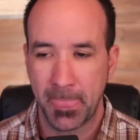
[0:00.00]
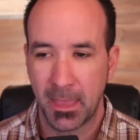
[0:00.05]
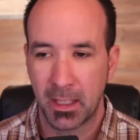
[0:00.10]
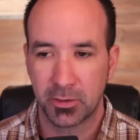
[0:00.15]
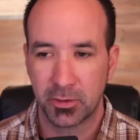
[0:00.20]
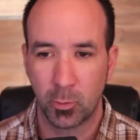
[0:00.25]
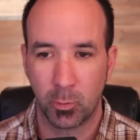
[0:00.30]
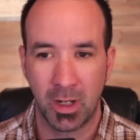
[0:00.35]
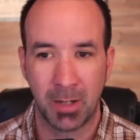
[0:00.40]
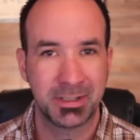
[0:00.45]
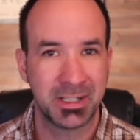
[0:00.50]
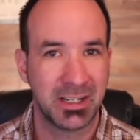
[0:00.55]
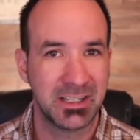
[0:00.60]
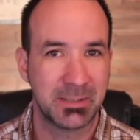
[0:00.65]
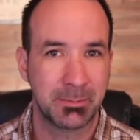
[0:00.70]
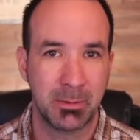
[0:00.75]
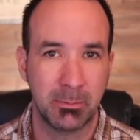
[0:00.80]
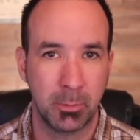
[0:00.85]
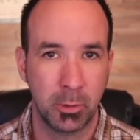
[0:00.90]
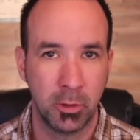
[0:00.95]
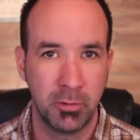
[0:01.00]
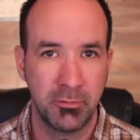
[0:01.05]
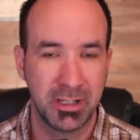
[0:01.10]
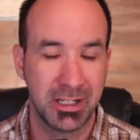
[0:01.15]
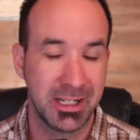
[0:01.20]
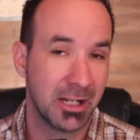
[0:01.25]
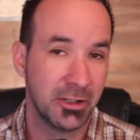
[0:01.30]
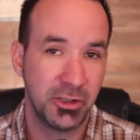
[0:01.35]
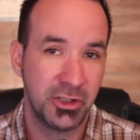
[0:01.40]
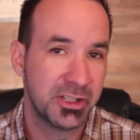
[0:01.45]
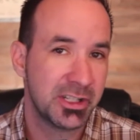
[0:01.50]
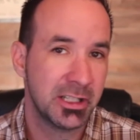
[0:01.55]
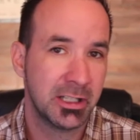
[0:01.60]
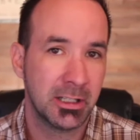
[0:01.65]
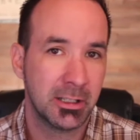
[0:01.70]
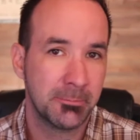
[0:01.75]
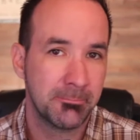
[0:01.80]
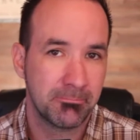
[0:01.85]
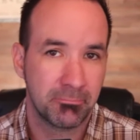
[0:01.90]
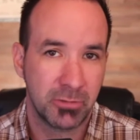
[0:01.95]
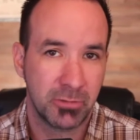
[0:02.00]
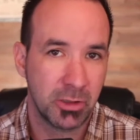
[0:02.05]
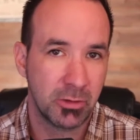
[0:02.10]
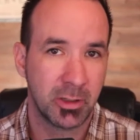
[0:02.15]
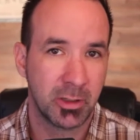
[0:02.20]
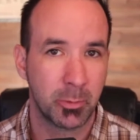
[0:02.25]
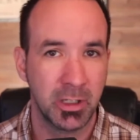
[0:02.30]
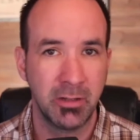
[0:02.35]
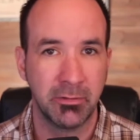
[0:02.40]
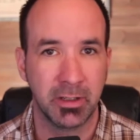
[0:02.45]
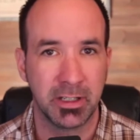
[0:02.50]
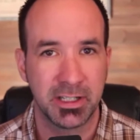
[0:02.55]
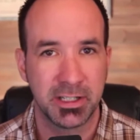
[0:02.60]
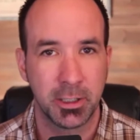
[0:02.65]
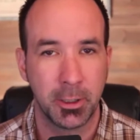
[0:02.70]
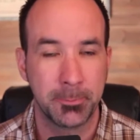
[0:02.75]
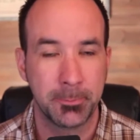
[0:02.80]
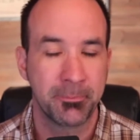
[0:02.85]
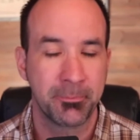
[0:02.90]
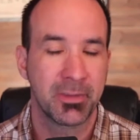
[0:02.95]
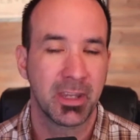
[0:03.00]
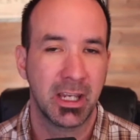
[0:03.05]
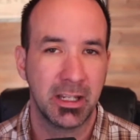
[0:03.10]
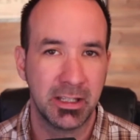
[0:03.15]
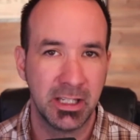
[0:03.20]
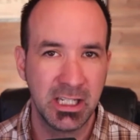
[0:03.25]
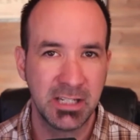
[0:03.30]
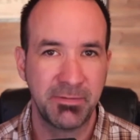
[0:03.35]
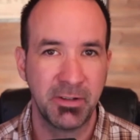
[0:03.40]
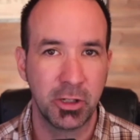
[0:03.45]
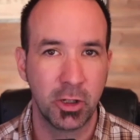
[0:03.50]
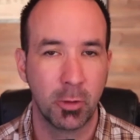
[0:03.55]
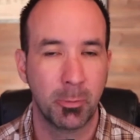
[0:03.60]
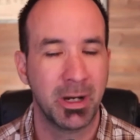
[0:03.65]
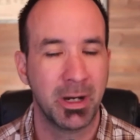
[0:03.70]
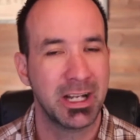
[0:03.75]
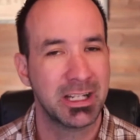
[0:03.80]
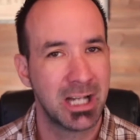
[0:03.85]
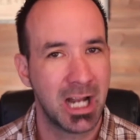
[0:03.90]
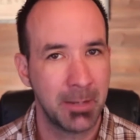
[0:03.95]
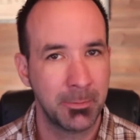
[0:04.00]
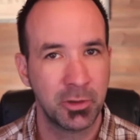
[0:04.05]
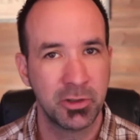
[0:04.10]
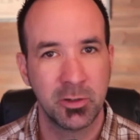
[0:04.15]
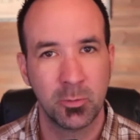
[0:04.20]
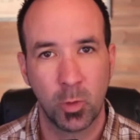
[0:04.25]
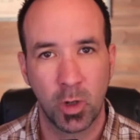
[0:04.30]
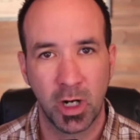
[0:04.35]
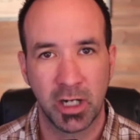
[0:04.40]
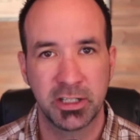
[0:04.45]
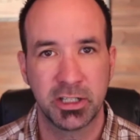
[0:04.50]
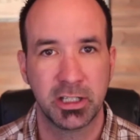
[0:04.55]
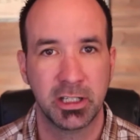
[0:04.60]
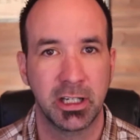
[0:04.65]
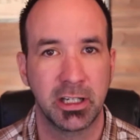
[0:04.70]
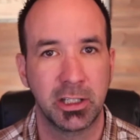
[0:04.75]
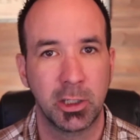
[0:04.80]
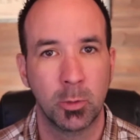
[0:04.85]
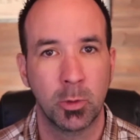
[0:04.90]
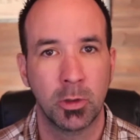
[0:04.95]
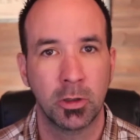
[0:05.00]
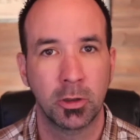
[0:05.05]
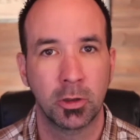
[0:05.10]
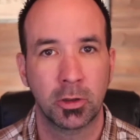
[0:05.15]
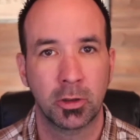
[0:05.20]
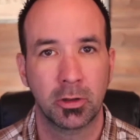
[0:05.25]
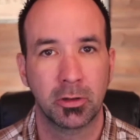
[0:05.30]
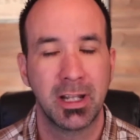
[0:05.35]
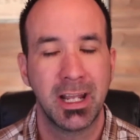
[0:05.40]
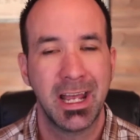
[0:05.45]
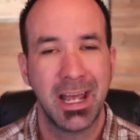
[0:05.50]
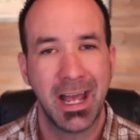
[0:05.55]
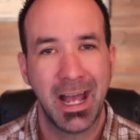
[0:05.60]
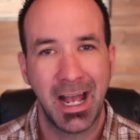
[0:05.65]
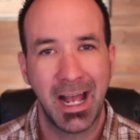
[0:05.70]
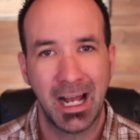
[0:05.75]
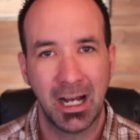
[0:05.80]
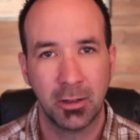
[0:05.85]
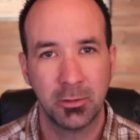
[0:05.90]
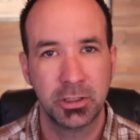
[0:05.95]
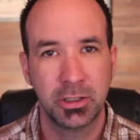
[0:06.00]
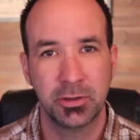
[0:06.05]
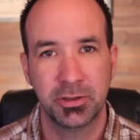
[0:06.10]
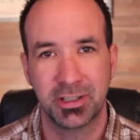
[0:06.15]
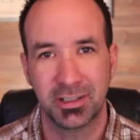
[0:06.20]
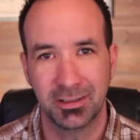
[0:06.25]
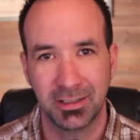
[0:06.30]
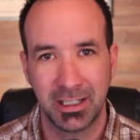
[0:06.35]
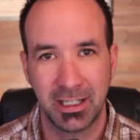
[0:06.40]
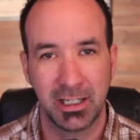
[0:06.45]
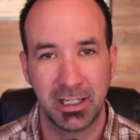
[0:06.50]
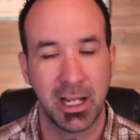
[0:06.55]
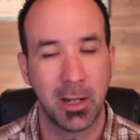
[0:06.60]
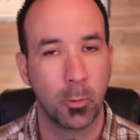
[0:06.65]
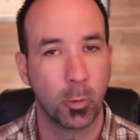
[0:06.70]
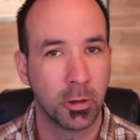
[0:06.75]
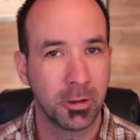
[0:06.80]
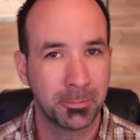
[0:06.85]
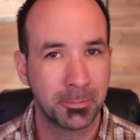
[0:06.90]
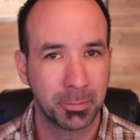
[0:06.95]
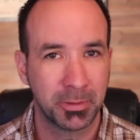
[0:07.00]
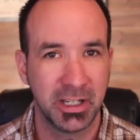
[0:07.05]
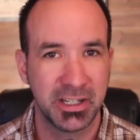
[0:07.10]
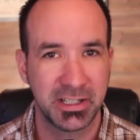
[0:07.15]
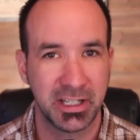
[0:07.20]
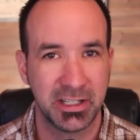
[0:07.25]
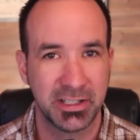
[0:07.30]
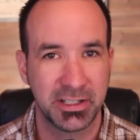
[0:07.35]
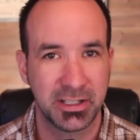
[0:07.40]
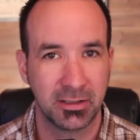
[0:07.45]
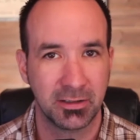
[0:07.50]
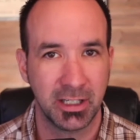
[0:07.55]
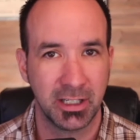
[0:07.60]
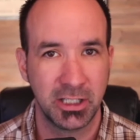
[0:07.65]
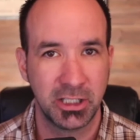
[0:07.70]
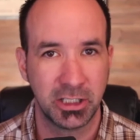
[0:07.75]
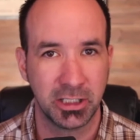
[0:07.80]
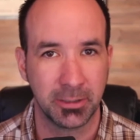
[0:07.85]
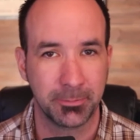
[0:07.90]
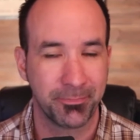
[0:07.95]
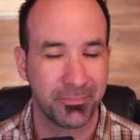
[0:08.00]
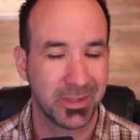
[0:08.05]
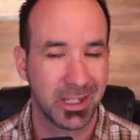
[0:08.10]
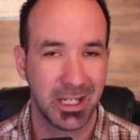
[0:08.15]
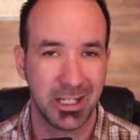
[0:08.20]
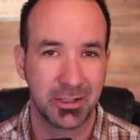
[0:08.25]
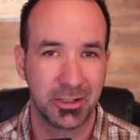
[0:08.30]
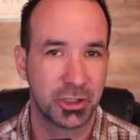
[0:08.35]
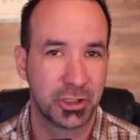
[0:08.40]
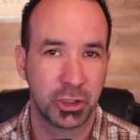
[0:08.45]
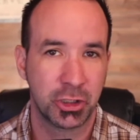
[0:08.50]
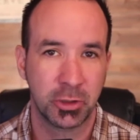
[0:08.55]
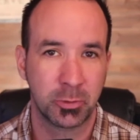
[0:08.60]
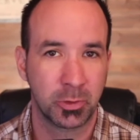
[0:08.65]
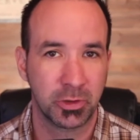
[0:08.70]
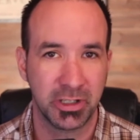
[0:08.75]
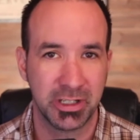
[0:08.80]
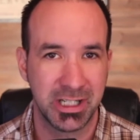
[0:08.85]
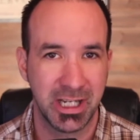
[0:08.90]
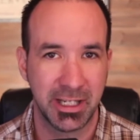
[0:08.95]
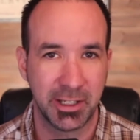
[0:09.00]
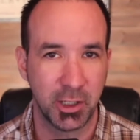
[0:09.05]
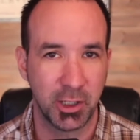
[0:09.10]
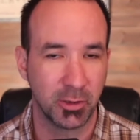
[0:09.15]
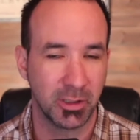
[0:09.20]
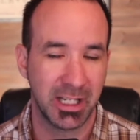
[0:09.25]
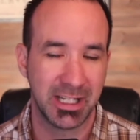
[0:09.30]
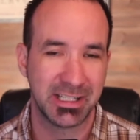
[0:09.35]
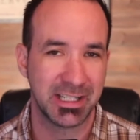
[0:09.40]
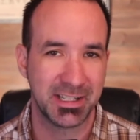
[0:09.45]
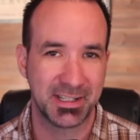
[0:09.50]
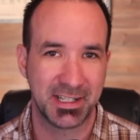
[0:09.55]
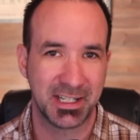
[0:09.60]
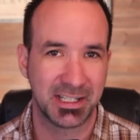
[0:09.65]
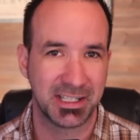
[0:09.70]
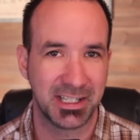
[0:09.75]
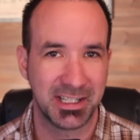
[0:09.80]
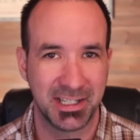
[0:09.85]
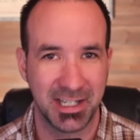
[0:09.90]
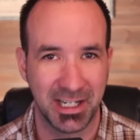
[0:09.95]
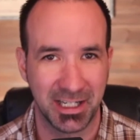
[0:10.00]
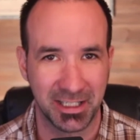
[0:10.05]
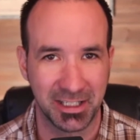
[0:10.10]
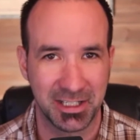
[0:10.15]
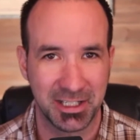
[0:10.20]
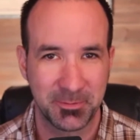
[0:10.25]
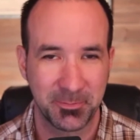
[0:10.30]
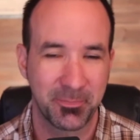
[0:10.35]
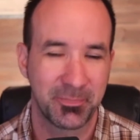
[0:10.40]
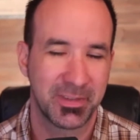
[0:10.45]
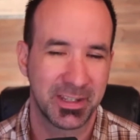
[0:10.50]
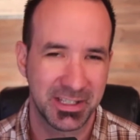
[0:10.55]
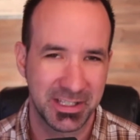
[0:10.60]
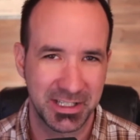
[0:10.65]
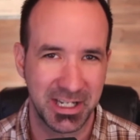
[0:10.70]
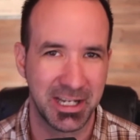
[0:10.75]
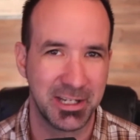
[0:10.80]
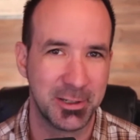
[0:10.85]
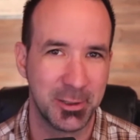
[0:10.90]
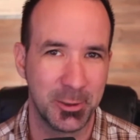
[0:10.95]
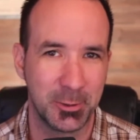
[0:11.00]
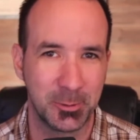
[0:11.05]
the website's been moved, and now you just need to, get rid of it. So in this video, by the time you're done watching it, you will learn how to delete a WordPress installation, and should really take you less than 60 seconds. Stay tuned.